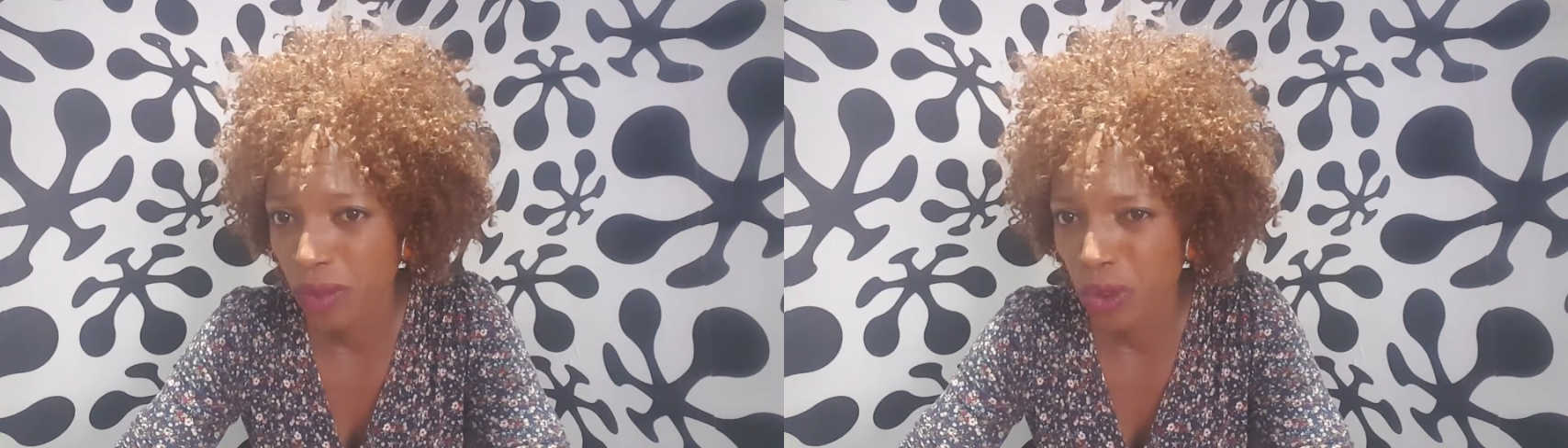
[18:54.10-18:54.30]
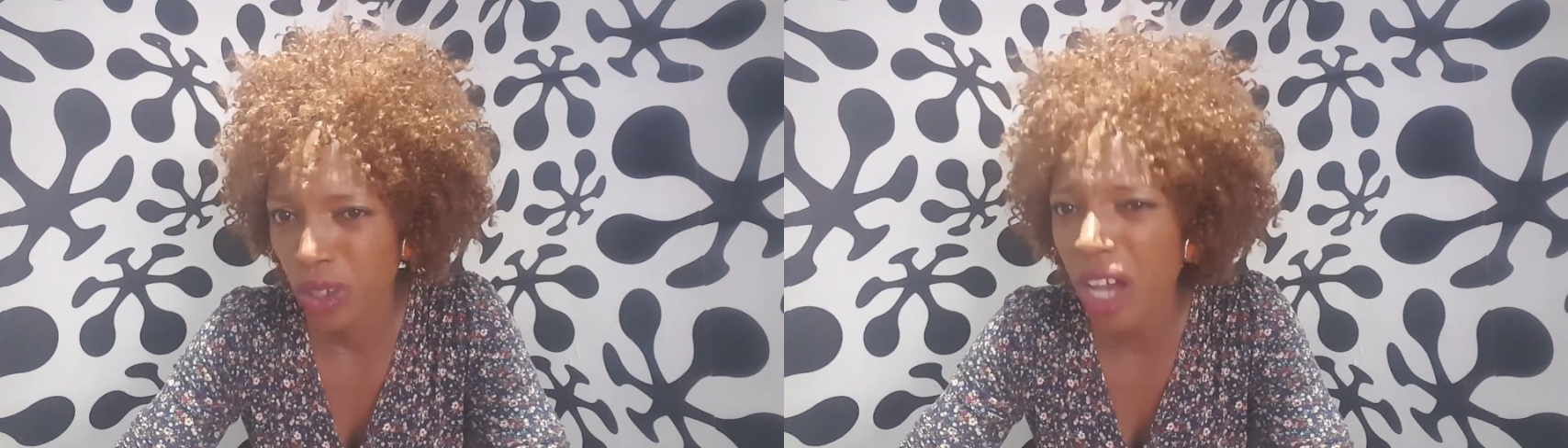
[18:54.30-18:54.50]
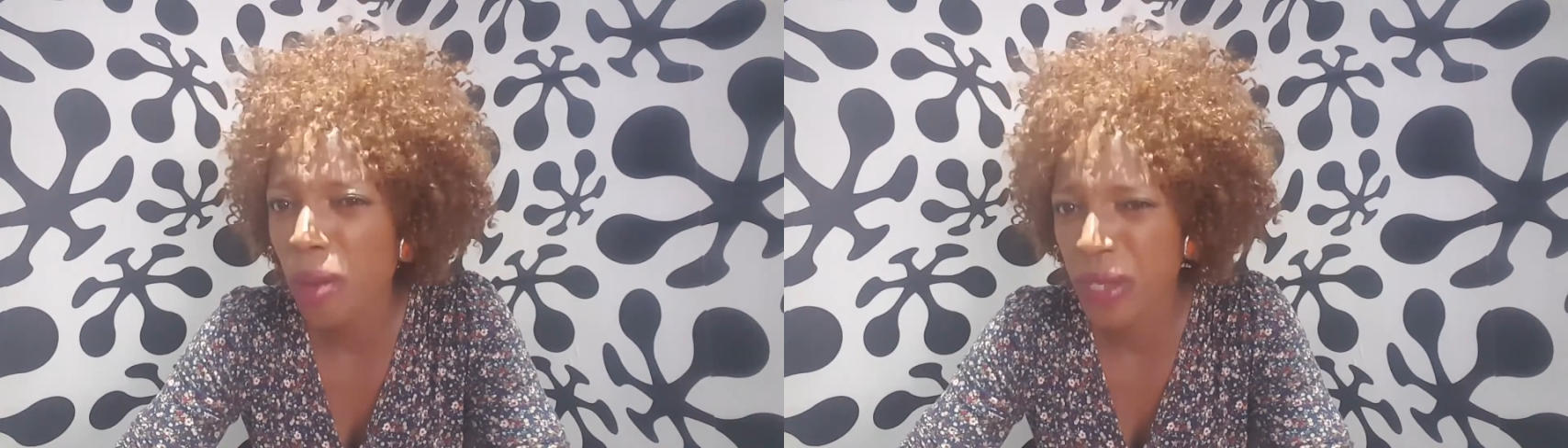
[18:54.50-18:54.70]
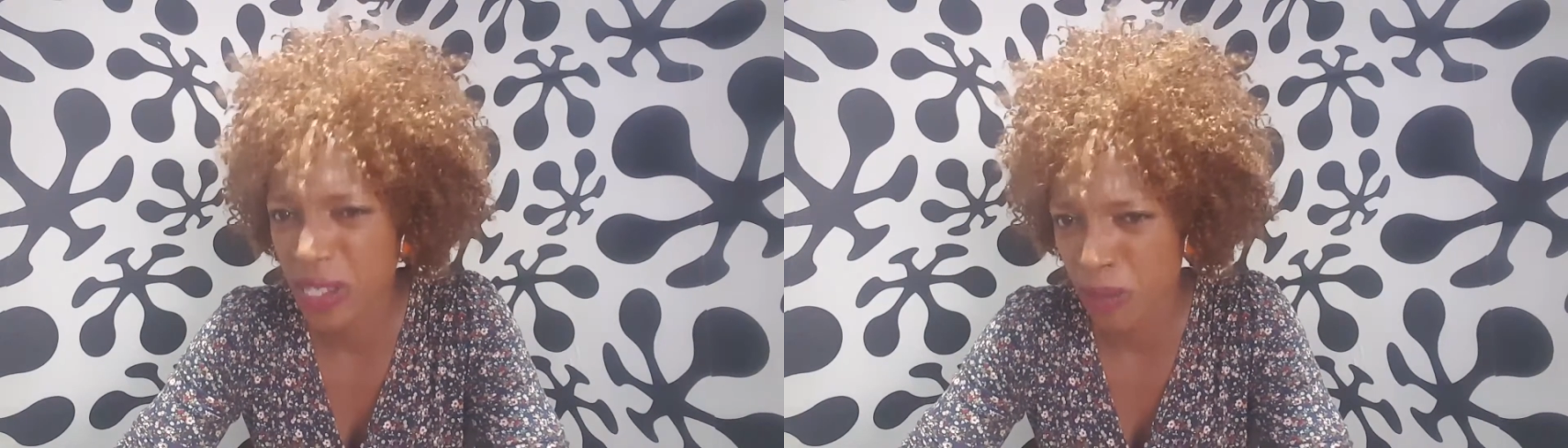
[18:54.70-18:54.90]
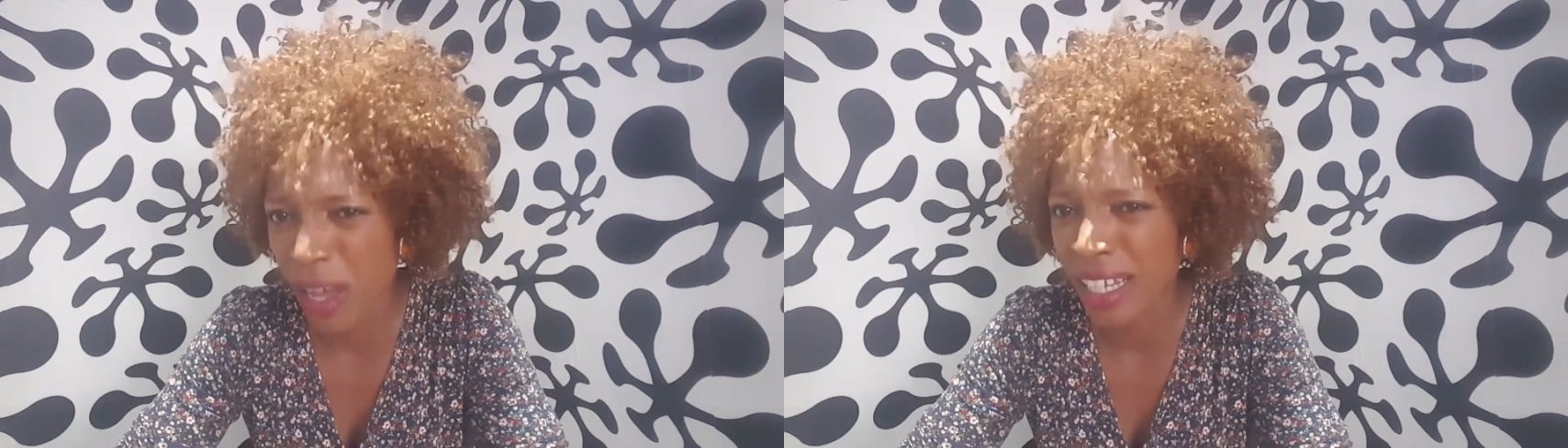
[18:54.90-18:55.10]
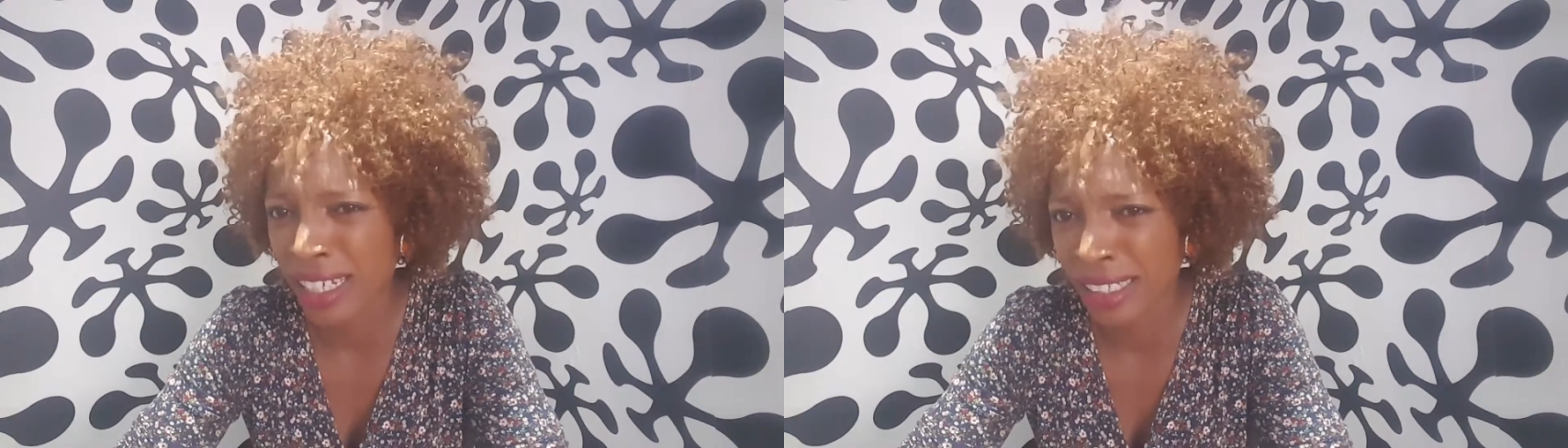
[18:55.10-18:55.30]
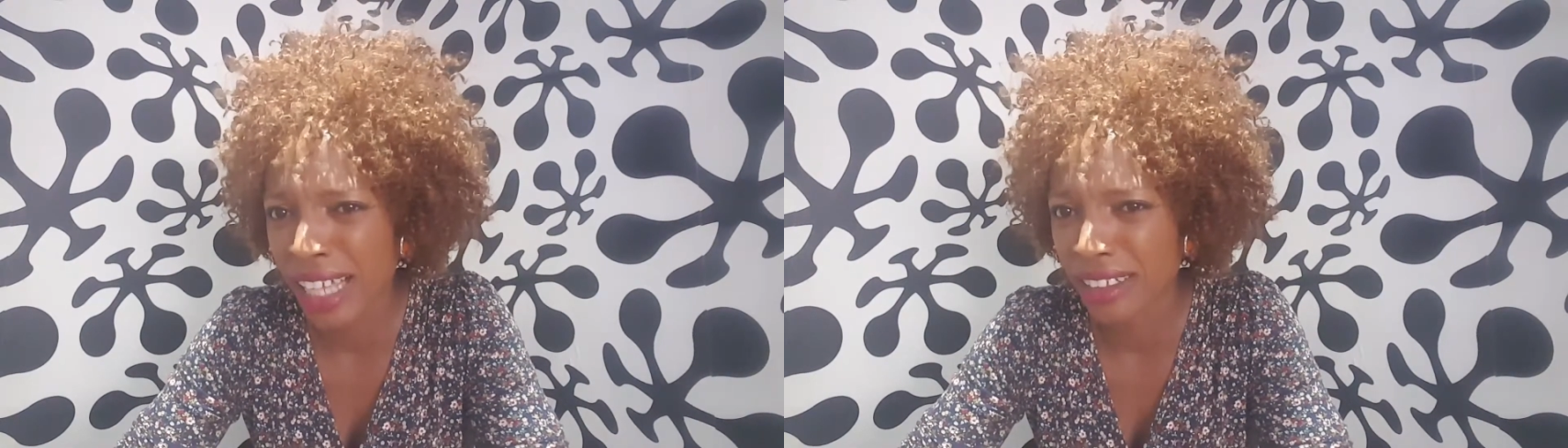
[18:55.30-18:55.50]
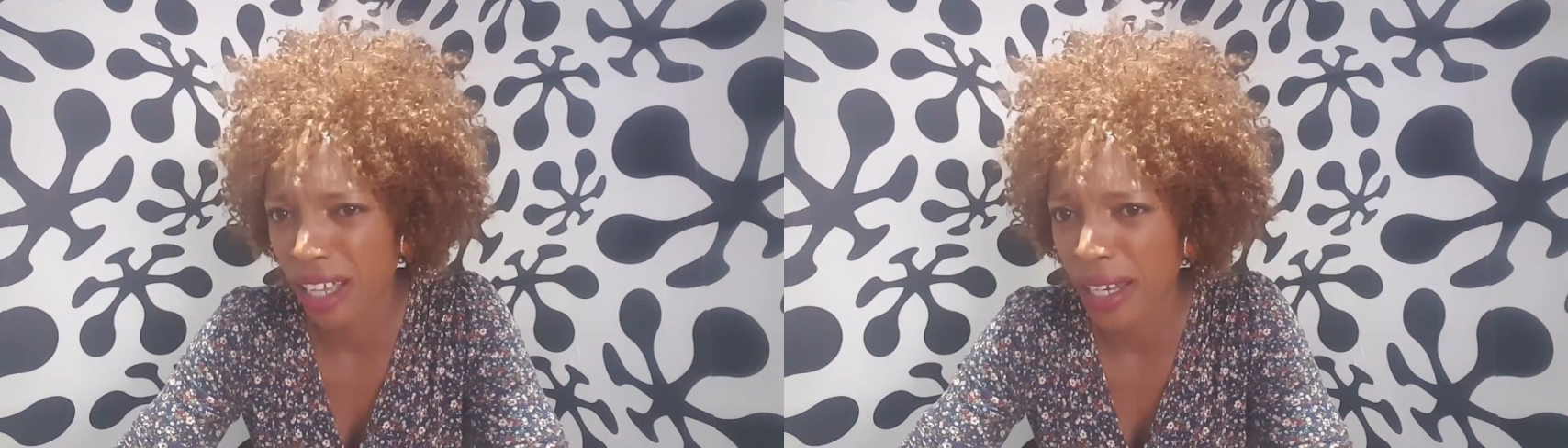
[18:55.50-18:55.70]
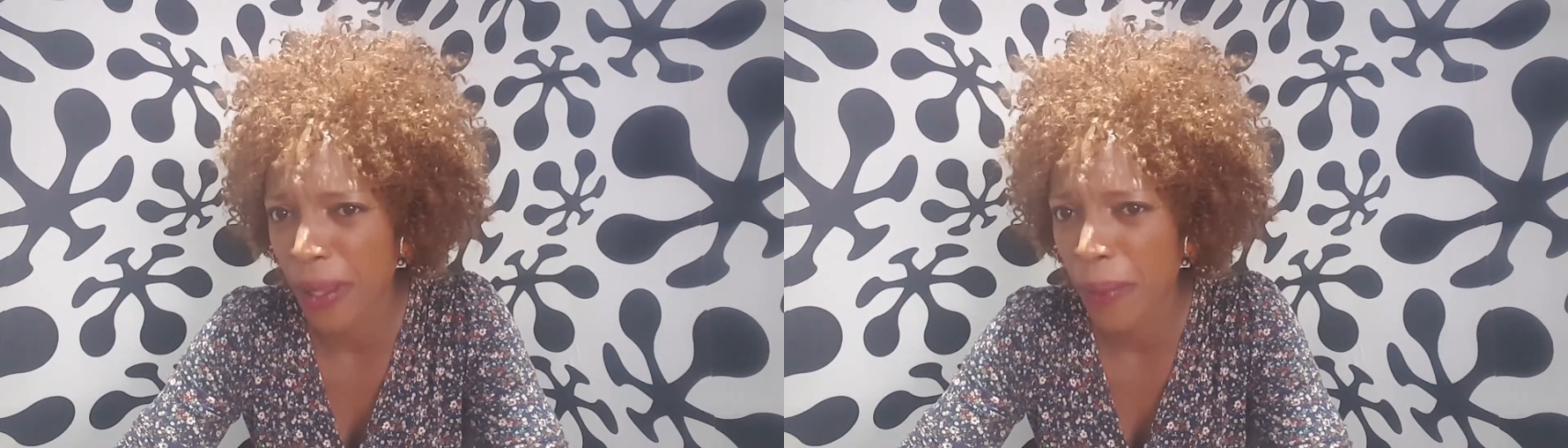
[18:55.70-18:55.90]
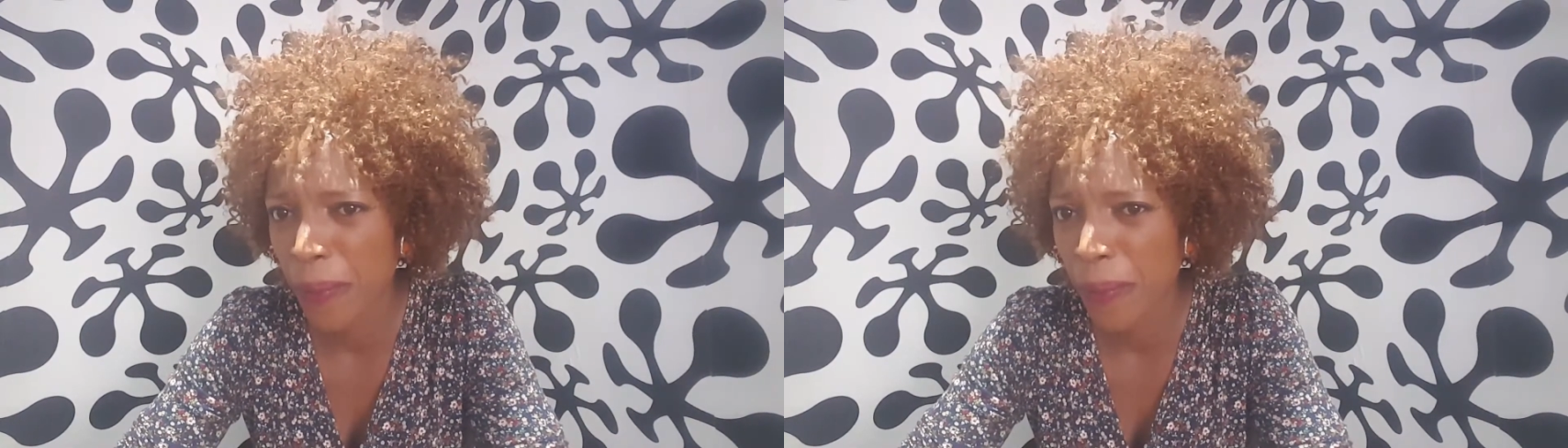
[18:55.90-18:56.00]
You got to be smarter than that, darling.